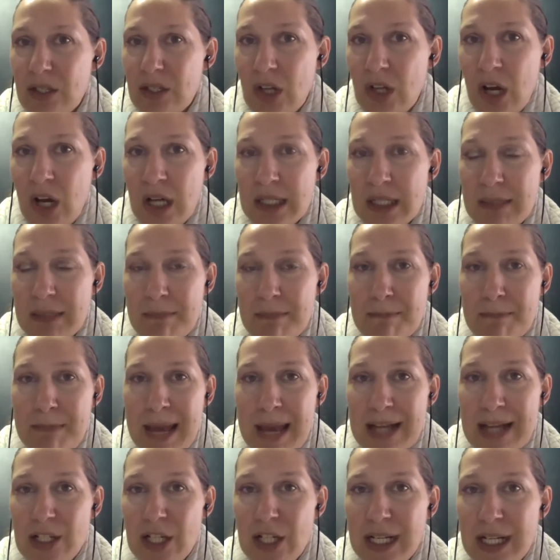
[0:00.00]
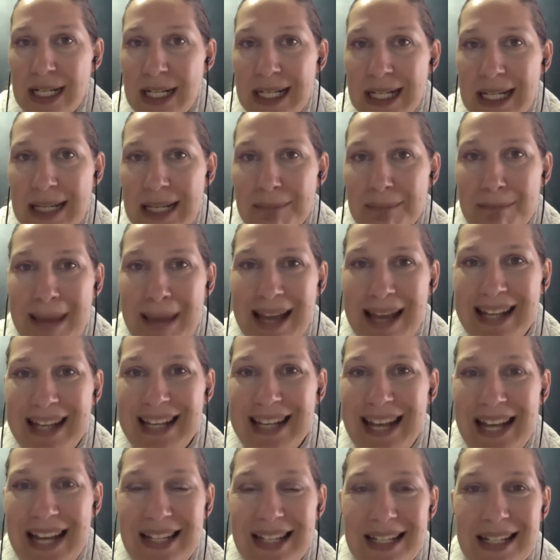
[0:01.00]
start
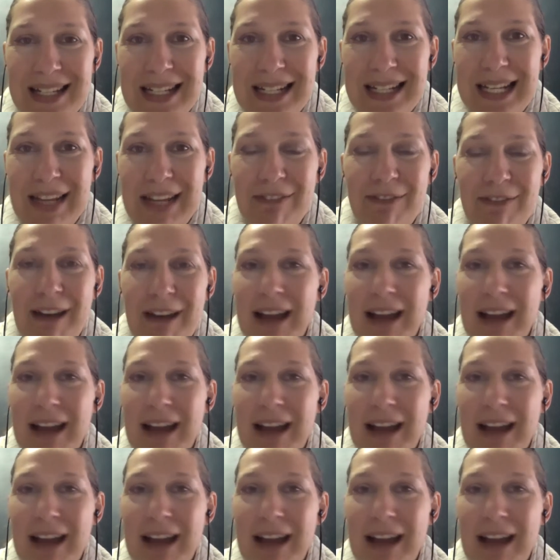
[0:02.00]
magnetically